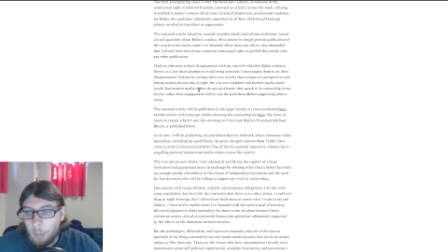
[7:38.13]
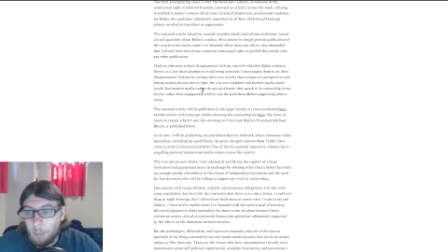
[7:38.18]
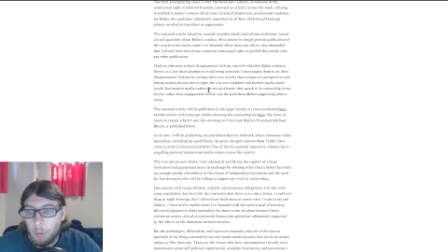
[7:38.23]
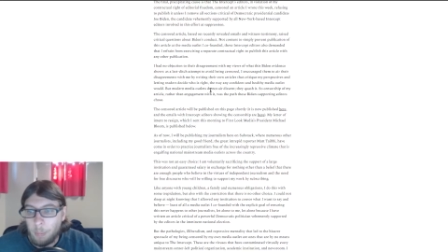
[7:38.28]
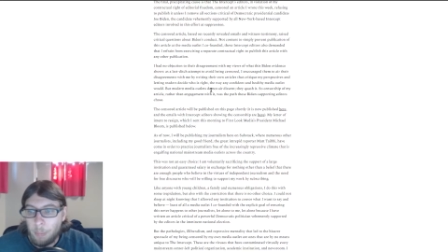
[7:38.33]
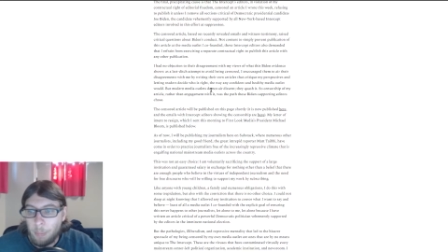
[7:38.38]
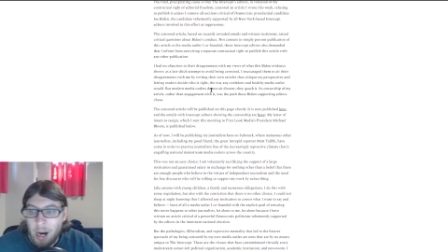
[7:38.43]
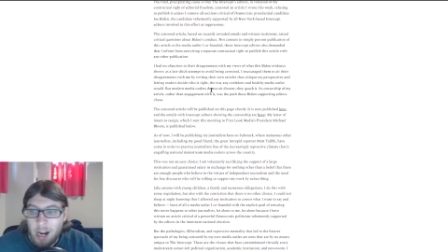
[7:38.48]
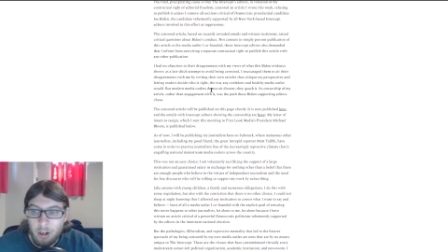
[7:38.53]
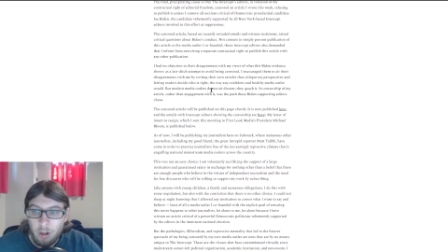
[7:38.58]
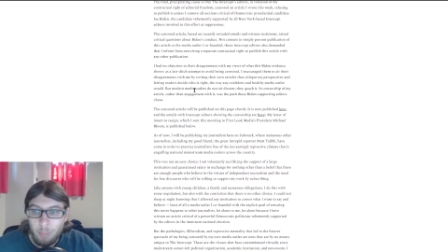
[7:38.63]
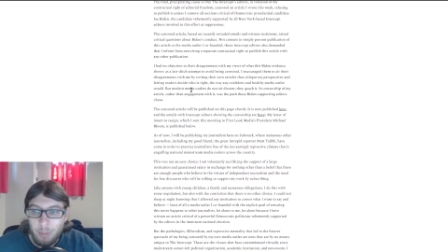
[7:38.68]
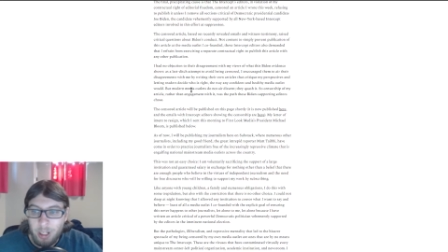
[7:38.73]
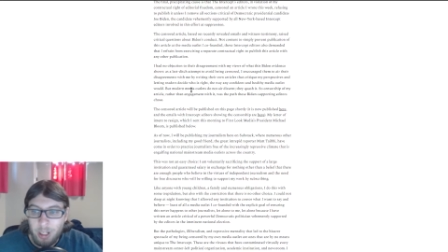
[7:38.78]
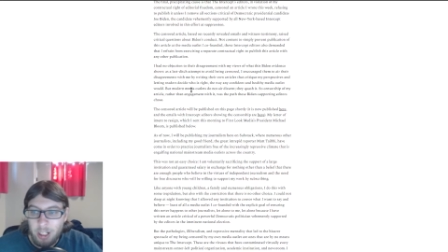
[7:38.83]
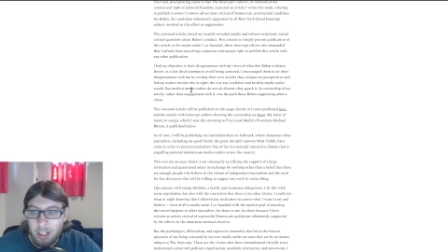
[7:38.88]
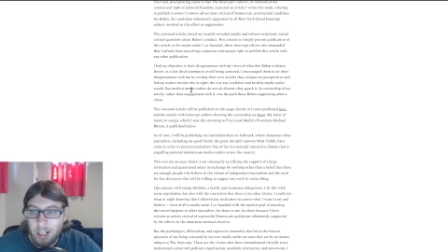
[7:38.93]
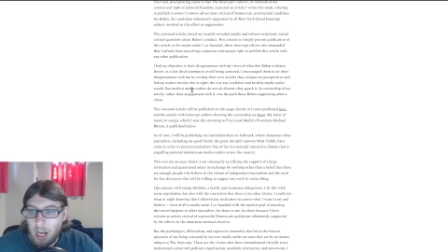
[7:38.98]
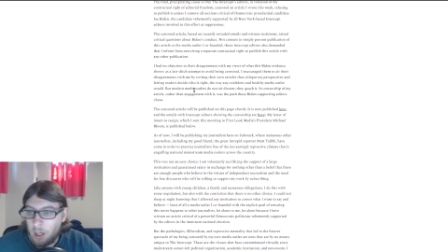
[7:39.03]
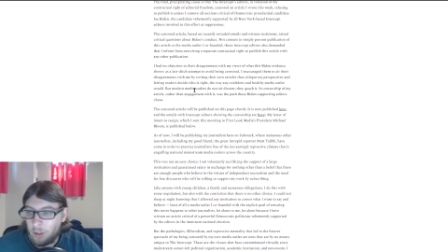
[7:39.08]
But modern
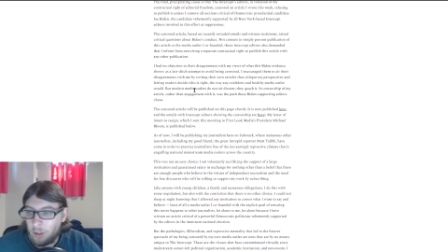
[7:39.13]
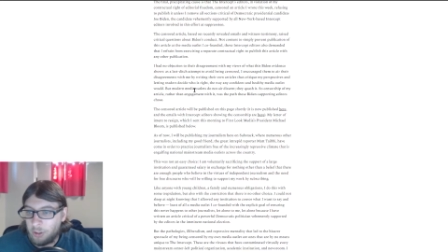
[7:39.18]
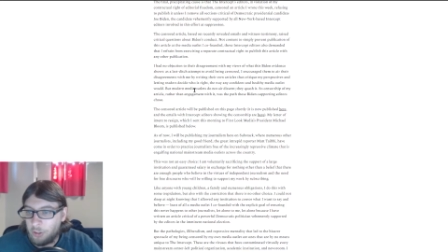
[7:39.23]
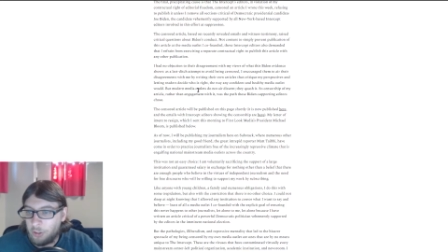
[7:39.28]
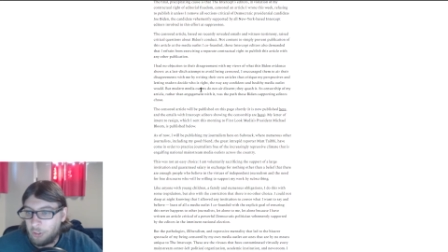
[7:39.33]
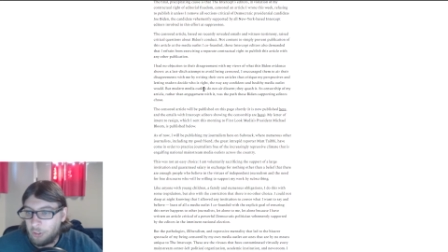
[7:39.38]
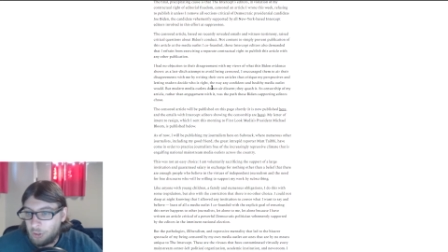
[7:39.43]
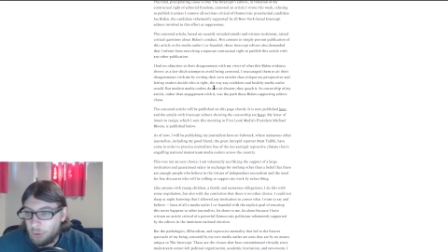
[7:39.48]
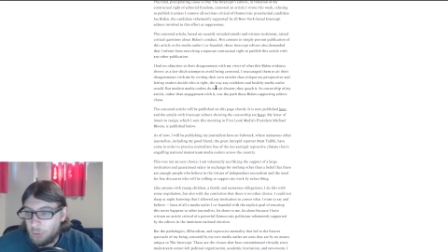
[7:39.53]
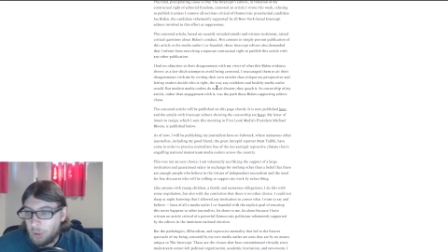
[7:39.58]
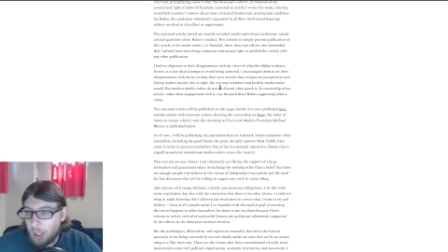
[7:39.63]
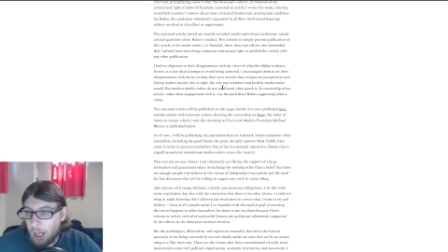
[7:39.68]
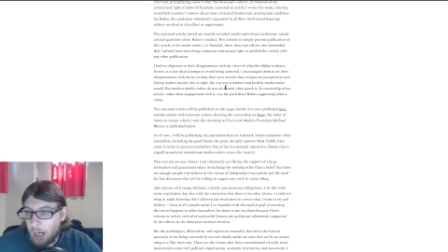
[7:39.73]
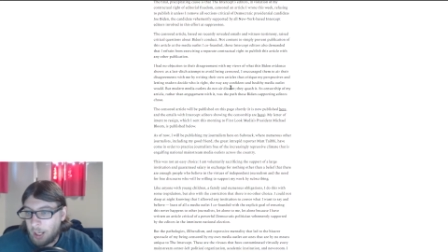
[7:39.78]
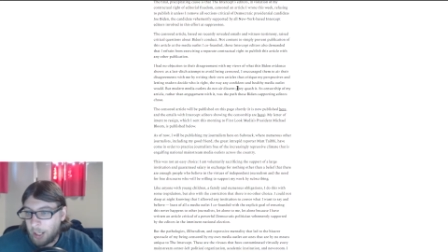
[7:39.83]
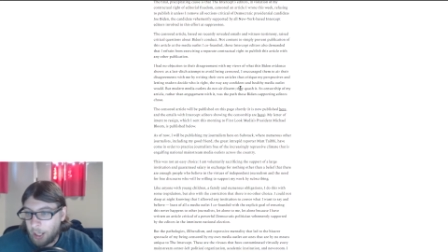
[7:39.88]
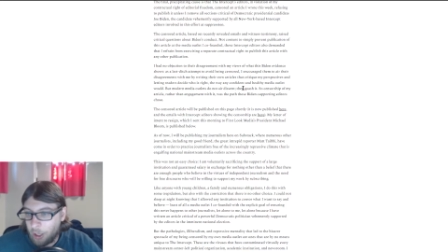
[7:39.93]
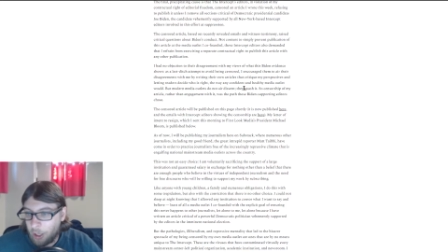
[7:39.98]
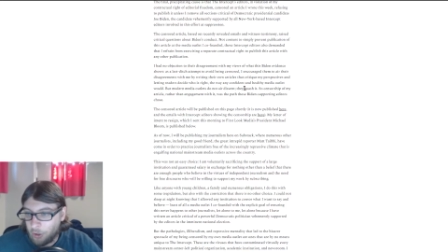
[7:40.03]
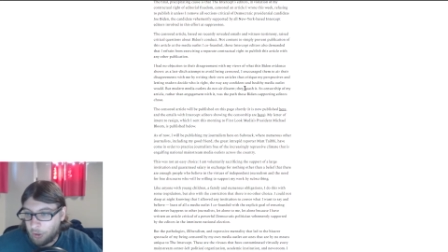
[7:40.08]
media outlets do
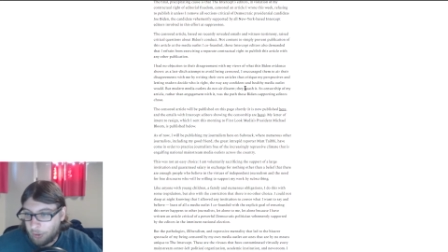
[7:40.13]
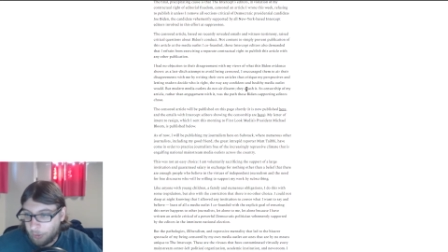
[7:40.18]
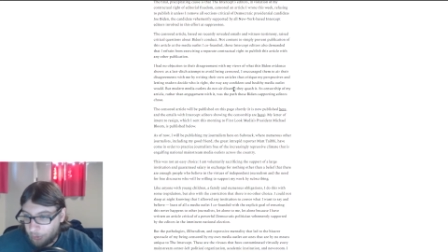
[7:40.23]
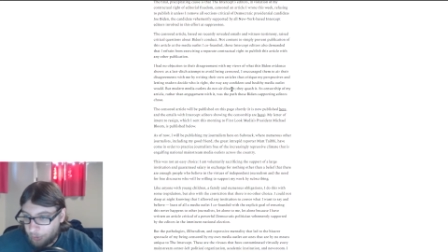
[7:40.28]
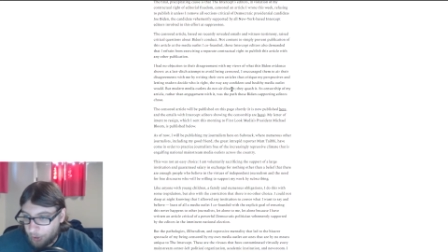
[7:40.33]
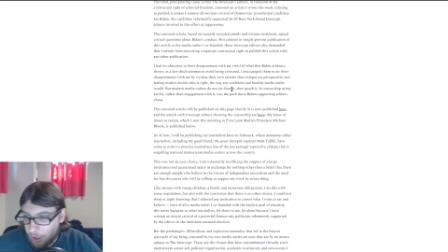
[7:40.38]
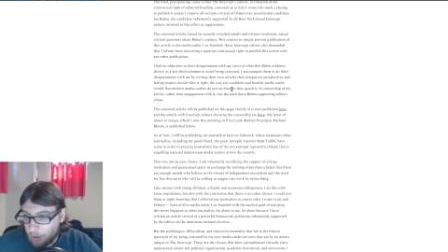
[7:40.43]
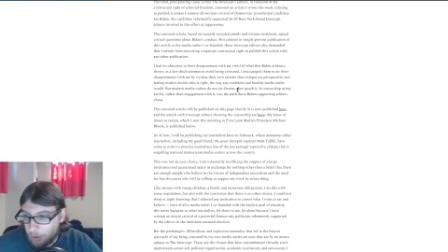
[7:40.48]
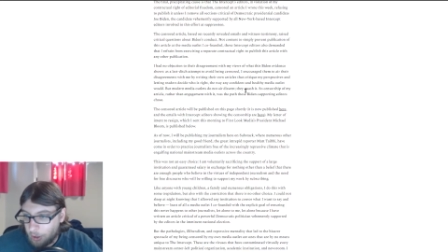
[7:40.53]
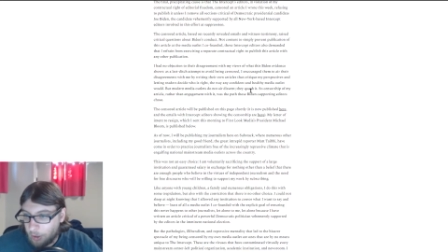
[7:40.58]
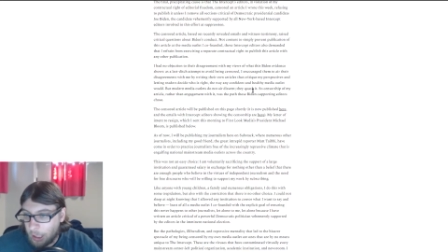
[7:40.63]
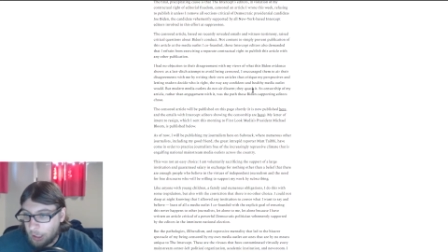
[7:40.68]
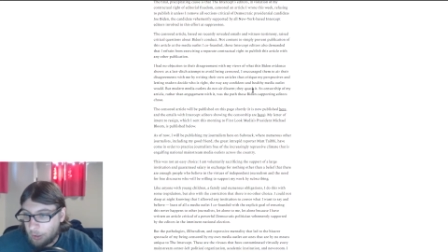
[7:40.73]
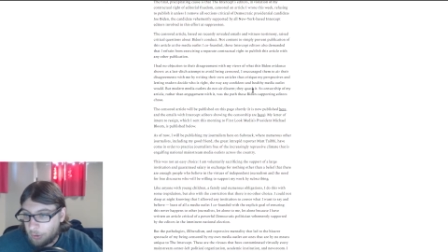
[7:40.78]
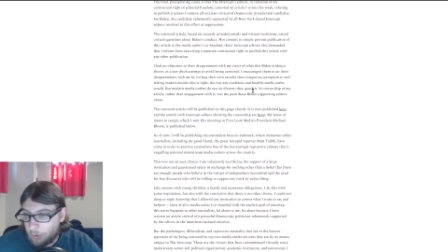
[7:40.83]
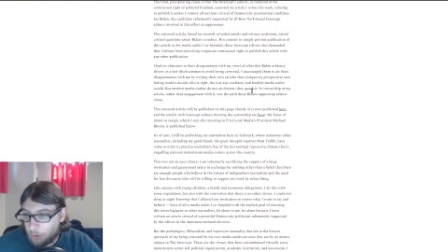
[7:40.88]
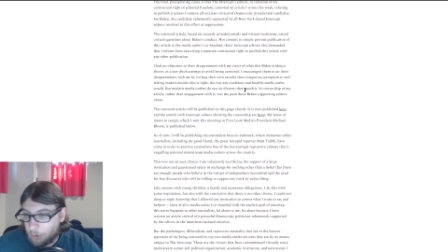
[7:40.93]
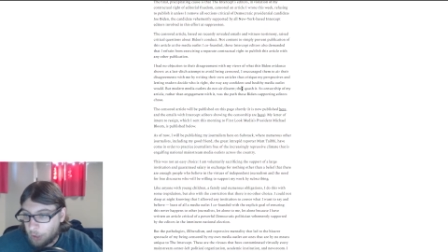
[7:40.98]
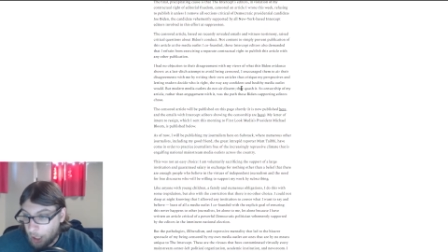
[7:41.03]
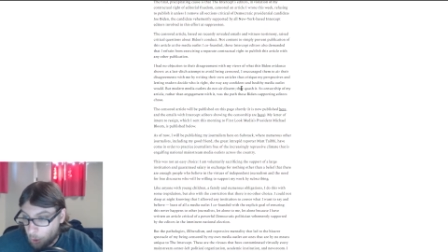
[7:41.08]
not air dissent. They
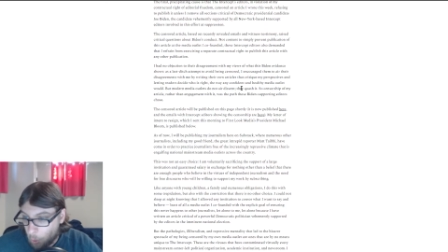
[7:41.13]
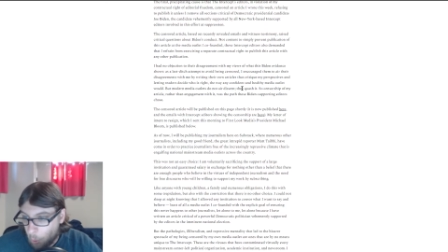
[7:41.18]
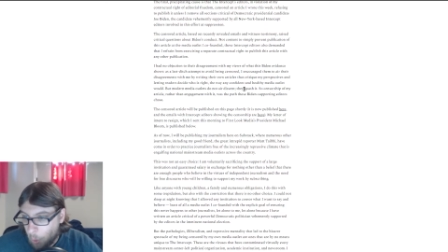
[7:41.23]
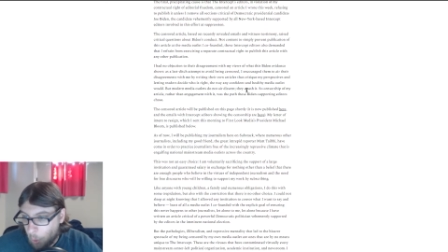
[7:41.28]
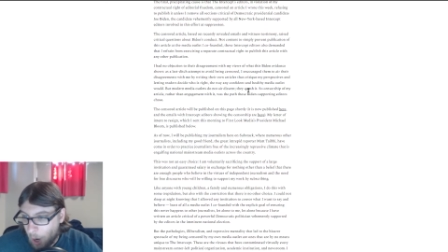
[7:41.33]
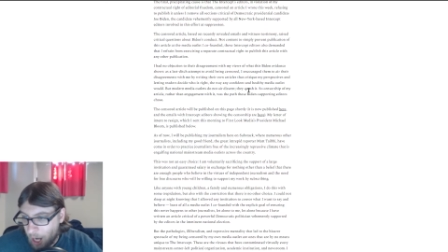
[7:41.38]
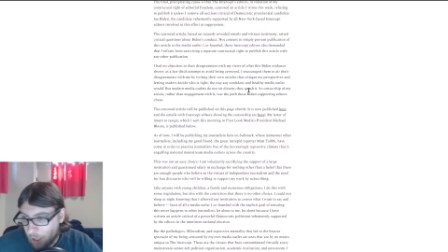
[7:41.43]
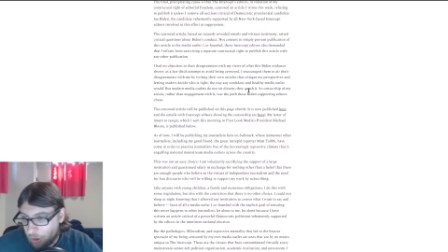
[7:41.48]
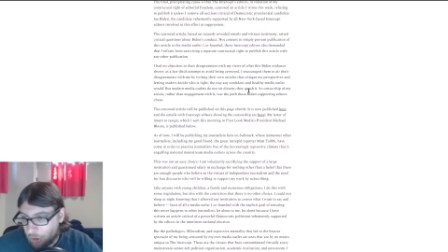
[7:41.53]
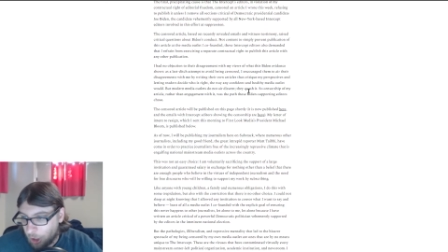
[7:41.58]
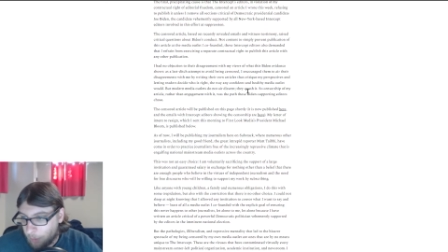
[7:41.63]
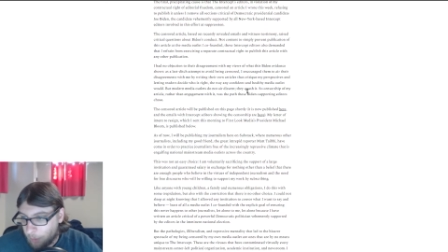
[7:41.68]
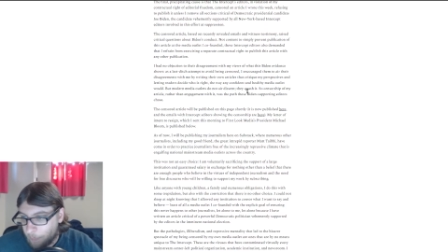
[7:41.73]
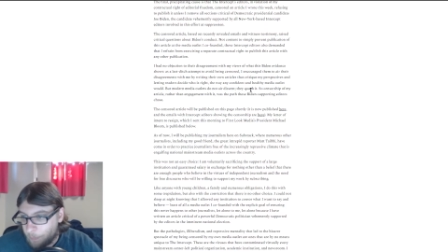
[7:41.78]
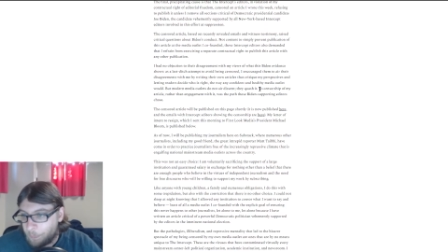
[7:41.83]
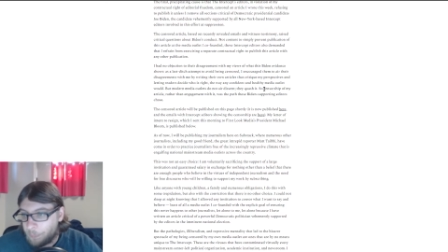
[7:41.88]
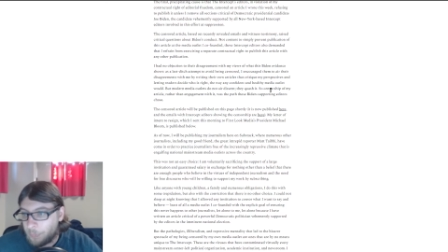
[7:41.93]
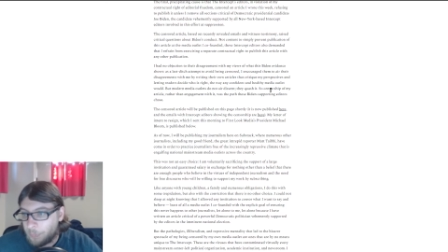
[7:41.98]
quash it.